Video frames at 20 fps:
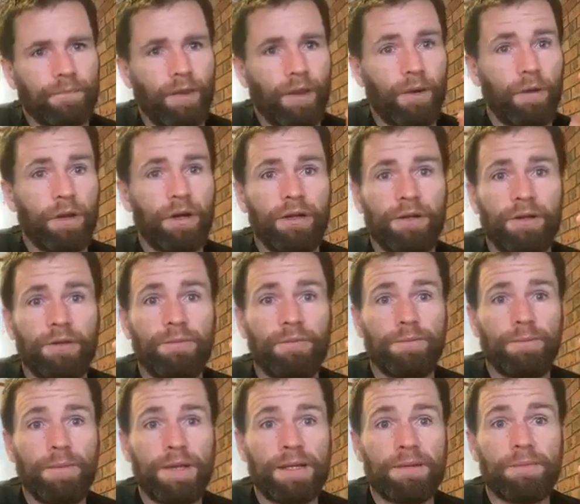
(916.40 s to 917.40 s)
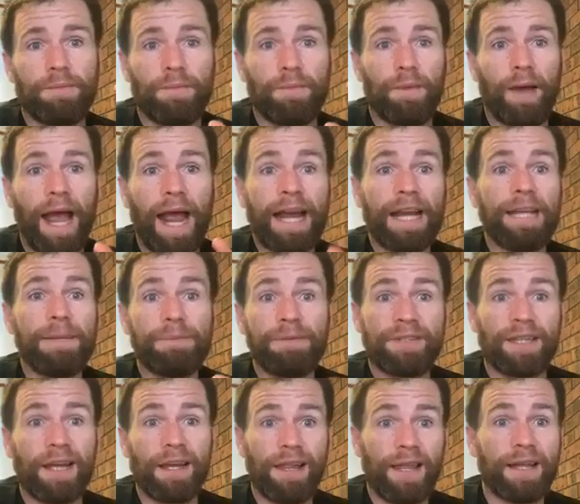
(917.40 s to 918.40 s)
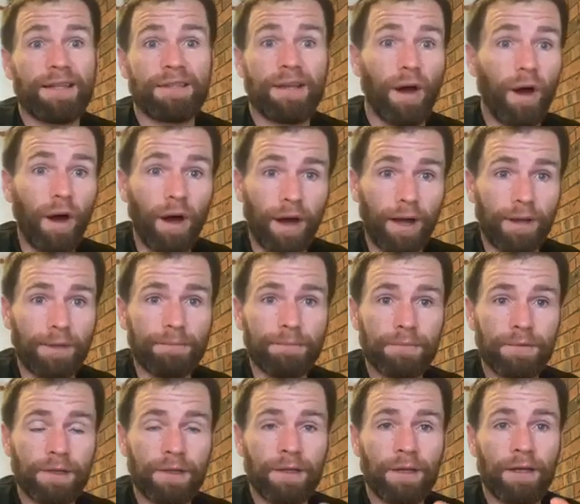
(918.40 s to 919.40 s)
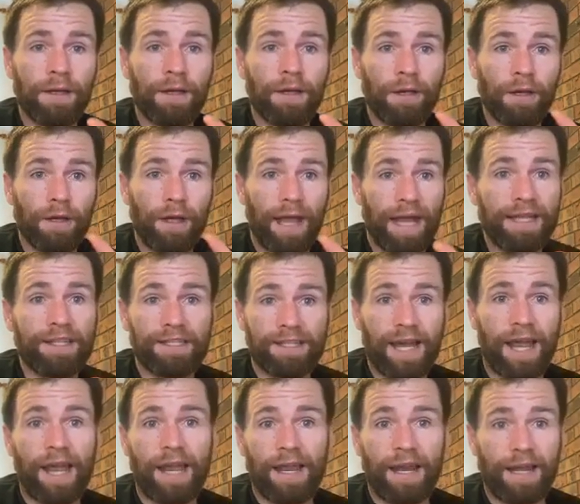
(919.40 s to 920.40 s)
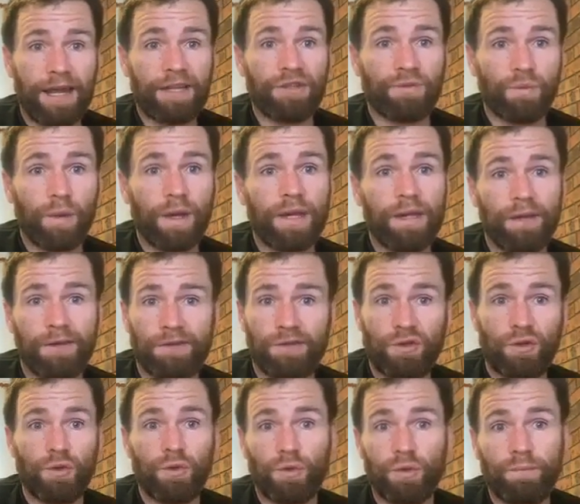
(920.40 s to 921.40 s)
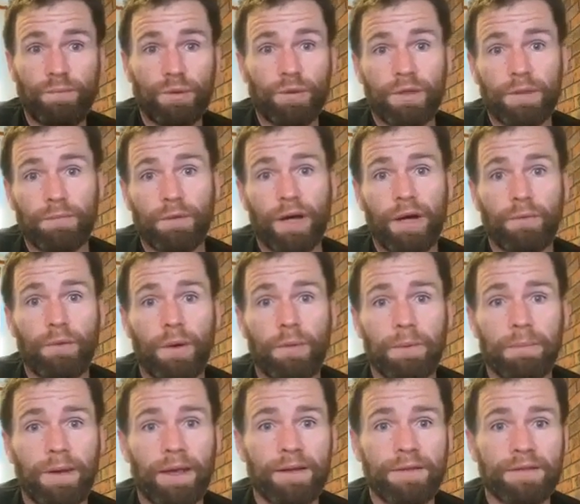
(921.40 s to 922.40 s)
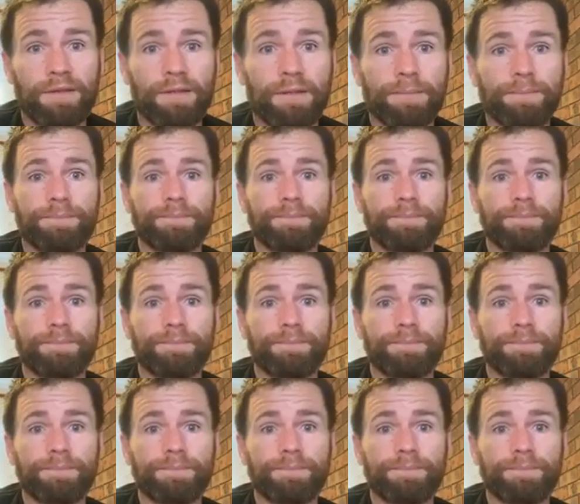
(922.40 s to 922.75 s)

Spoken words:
want to commit 80% of that time each day and each week to building my aerobic base.